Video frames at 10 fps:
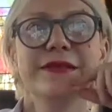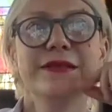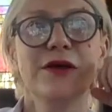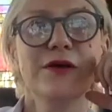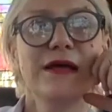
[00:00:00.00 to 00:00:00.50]

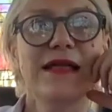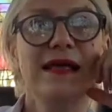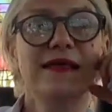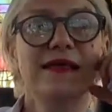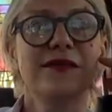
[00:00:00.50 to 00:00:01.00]

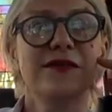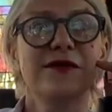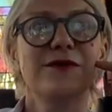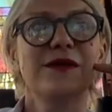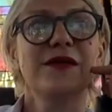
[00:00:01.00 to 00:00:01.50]

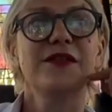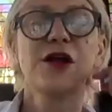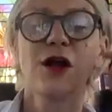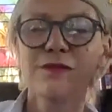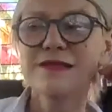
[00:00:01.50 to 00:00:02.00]
the
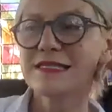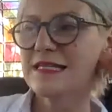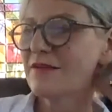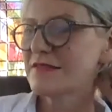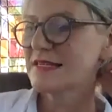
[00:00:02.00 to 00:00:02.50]

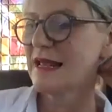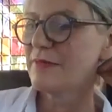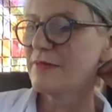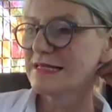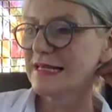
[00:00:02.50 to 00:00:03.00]
currency of
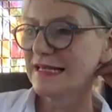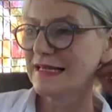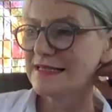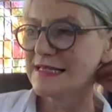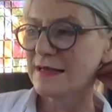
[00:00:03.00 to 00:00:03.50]

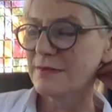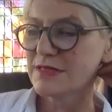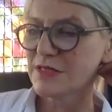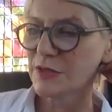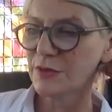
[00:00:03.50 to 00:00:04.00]
celebrity seems
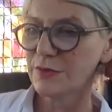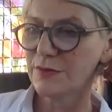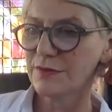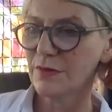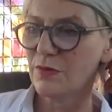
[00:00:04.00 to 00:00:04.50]

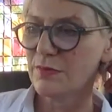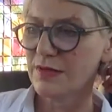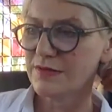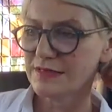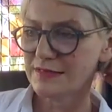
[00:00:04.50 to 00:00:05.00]
so
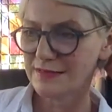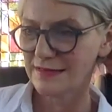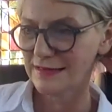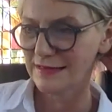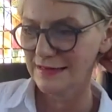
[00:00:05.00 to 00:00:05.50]
almost
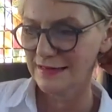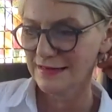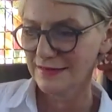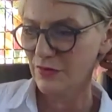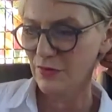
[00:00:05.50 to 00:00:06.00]

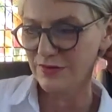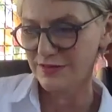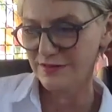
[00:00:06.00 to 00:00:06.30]
not